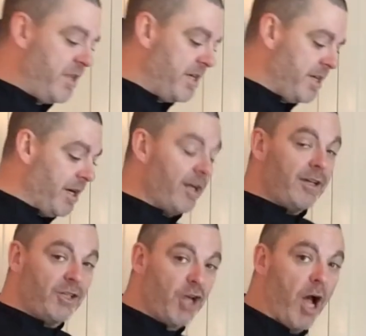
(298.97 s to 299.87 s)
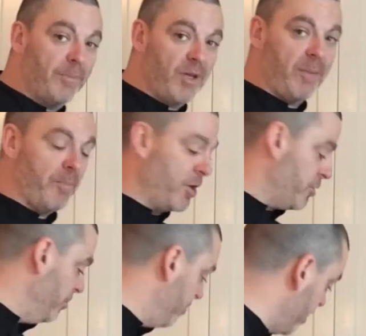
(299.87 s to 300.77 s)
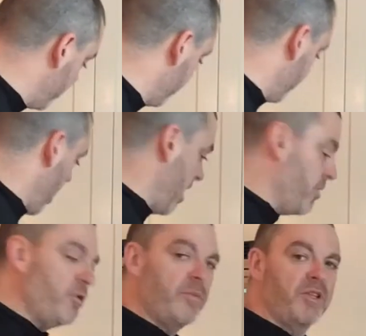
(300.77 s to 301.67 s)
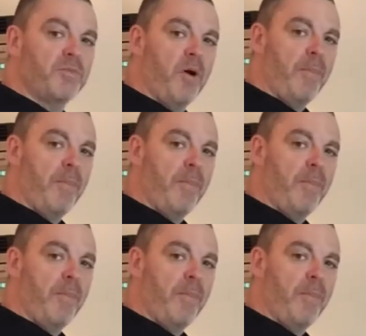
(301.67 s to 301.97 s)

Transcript: the chopped up mushroom pieces and do them in small